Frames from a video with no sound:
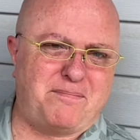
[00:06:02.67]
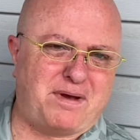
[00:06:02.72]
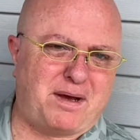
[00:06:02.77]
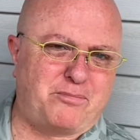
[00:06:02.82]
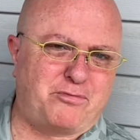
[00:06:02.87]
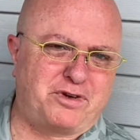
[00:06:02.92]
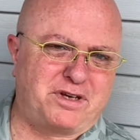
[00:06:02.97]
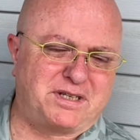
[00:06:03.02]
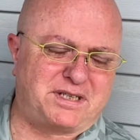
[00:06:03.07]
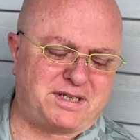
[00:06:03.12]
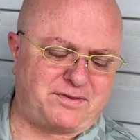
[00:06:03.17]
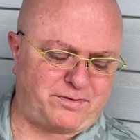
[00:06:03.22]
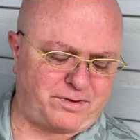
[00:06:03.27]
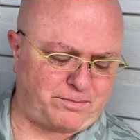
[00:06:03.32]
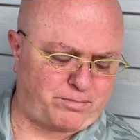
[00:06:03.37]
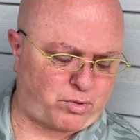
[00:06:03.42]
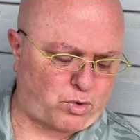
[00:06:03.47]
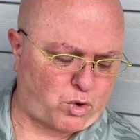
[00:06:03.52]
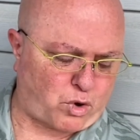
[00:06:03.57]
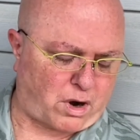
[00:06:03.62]
memory is
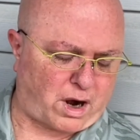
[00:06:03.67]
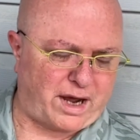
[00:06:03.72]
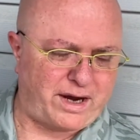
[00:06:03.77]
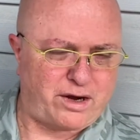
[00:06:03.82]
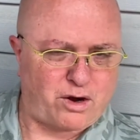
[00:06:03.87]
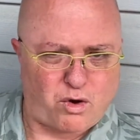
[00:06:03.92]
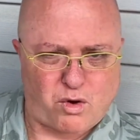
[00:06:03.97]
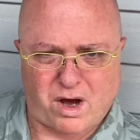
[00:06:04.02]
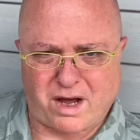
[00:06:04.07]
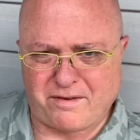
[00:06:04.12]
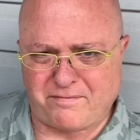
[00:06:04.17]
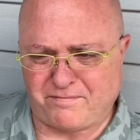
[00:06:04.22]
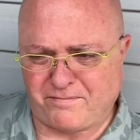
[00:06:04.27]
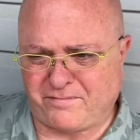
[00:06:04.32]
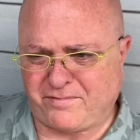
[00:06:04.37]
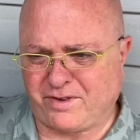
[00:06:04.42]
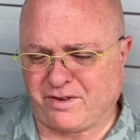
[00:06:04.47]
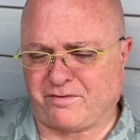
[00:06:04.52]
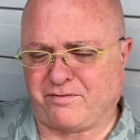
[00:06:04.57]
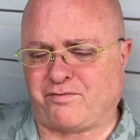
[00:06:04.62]
even poor. I know I
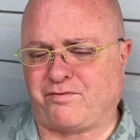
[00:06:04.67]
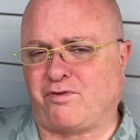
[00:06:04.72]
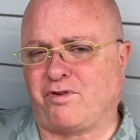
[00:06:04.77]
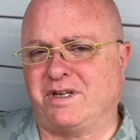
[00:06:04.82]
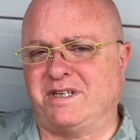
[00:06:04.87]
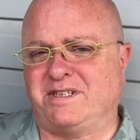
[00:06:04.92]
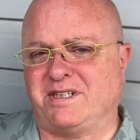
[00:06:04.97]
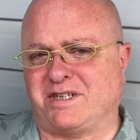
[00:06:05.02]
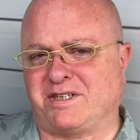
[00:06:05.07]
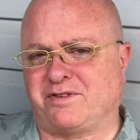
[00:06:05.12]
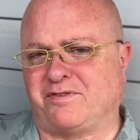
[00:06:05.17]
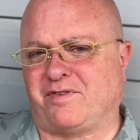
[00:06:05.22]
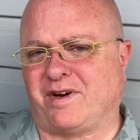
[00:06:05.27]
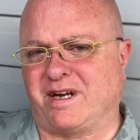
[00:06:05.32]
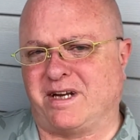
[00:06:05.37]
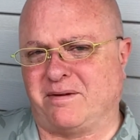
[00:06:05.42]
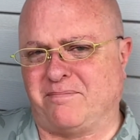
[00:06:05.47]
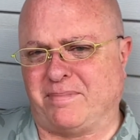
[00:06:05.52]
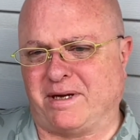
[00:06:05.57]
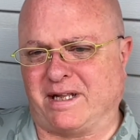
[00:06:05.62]
feel fully
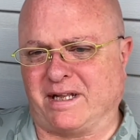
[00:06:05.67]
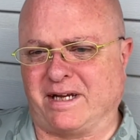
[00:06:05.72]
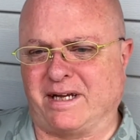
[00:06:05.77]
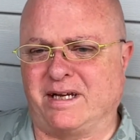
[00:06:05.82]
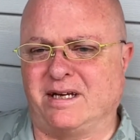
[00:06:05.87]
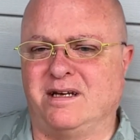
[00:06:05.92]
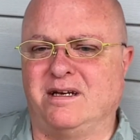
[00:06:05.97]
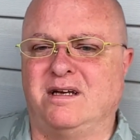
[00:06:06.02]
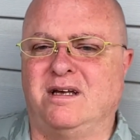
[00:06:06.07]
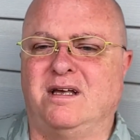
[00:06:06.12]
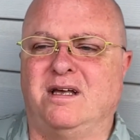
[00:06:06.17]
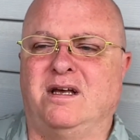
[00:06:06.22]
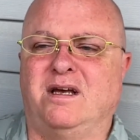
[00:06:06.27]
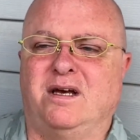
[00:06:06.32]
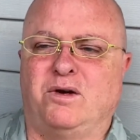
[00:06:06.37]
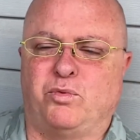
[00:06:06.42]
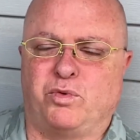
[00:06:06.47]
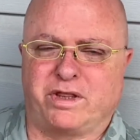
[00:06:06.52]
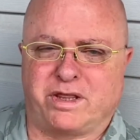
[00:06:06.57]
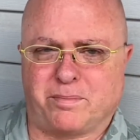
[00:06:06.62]
justified in bailing,
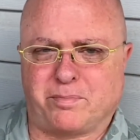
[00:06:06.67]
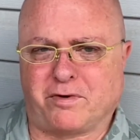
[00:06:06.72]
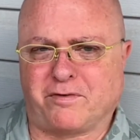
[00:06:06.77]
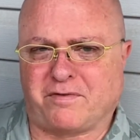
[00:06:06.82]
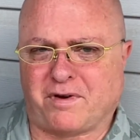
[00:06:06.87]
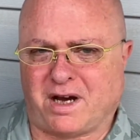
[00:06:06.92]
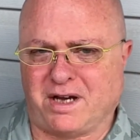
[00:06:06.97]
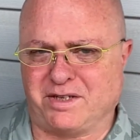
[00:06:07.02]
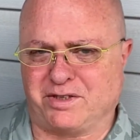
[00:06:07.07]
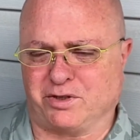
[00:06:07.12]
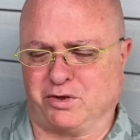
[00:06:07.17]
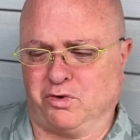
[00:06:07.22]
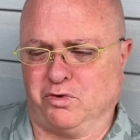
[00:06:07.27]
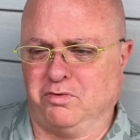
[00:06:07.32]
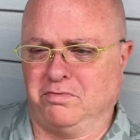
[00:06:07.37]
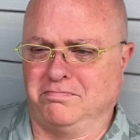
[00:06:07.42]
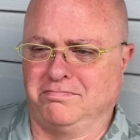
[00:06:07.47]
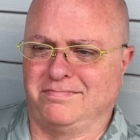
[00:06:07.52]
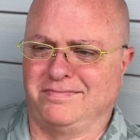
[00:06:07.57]
with a proviso.